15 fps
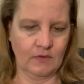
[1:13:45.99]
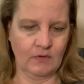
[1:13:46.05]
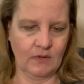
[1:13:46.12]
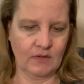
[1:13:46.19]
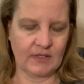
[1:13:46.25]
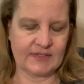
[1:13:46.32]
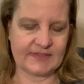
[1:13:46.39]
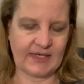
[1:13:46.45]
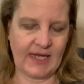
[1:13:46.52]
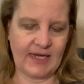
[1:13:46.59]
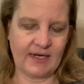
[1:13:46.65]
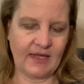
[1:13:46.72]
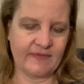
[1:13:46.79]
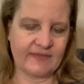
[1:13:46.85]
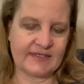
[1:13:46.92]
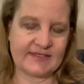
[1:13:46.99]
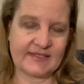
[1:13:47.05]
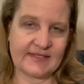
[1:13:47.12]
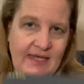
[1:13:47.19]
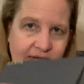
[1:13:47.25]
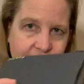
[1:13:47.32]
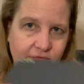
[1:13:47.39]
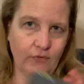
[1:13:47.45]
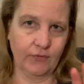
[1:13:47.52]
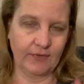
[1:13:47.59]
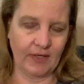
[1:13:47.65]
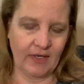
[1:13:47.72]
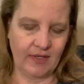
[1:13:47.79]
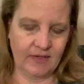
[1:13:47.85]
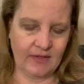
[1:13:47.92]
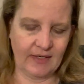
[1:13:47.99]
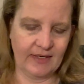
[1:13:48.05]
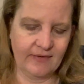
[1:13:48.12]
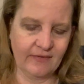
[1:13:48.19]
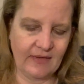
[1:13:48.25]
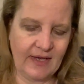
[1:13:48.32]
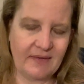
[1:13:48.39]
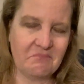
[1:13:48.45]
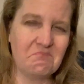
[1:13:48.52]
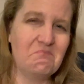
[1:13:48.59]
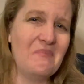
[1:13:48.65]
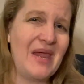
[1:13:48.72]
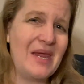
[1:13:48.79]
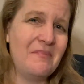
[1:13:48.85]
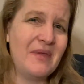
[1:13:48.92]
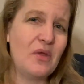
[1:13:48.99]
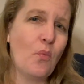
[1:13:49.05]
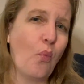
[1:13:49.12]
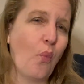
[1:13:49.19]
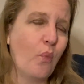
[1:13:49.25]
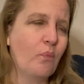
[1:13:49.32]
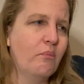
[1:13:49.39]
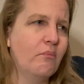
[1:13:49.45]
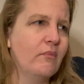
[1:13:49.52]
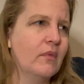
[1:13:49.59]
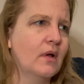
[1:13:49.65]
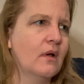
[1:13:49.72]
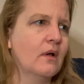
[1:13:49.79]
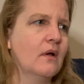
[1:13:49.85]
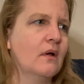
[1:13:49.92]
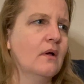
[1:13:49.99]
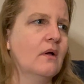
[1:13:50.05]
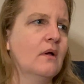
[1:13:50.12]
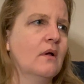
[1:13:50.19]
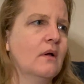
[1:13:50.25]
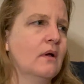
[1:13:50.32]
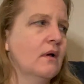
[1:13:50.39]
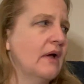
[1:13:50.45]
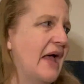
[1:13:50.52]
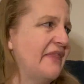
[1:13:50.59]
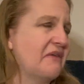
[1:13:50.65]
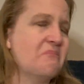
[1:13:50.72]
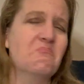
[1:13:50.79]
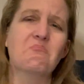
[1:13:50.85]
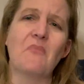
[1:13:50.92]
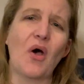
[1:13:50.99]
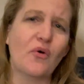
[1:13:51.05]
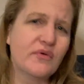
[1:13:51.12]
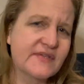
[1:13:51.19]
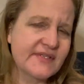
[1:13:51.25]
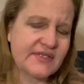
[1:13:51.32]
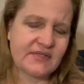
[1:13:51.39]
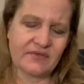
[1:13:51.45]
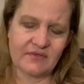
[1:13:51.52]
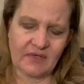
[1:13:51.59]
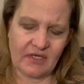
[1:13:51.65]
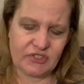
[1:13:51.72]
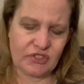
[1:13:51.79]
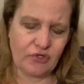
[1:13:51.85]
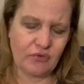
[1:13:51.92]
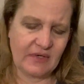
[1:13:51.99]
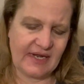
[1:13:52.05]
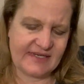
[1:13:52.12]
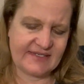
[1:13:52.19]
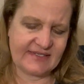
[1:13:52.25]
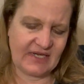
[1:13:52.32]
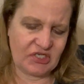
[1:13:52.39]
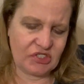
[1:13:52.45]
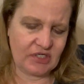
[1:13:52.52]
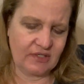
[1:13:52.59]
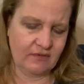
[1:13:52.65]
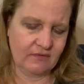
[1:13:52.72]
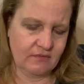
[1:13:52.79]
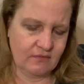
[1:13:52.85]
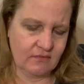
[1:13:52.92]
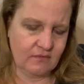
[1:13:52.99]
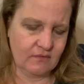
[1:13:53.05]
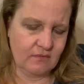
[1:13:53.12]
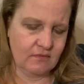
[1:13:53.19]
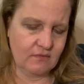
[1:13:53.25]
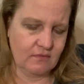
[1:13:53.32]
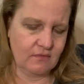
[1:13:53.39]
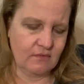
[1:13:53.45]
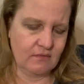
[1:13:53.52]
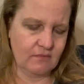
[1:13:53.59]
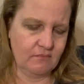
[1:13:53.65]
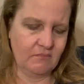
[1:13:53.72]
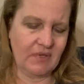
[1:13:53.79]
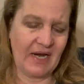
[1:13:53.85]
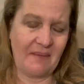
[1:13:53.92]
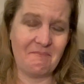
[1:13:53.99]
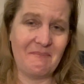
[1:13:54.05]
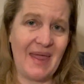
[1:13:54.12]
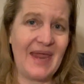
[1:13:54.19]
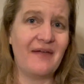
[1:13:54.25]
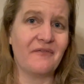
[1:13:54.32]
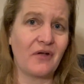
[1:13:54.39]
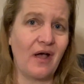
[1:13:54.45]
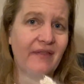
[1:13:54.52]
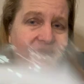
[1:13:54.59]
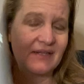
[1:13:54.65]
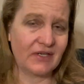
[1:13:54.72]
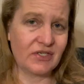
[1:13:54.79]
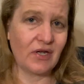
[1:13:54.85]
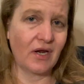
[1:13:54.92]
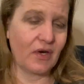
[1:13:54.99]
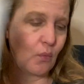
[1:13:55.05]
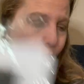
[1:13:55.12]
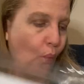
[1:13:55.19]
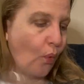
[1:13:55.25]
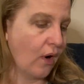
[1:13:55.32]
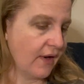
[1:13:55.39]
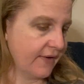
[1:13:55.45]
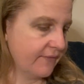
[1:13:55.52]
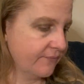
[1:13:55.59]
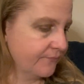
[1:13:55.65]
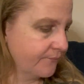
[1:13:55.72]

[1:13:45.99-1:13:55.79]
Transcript: Because I got this thankful done in like maybe at the most a 2-day session. But I may have gotten it done in 1.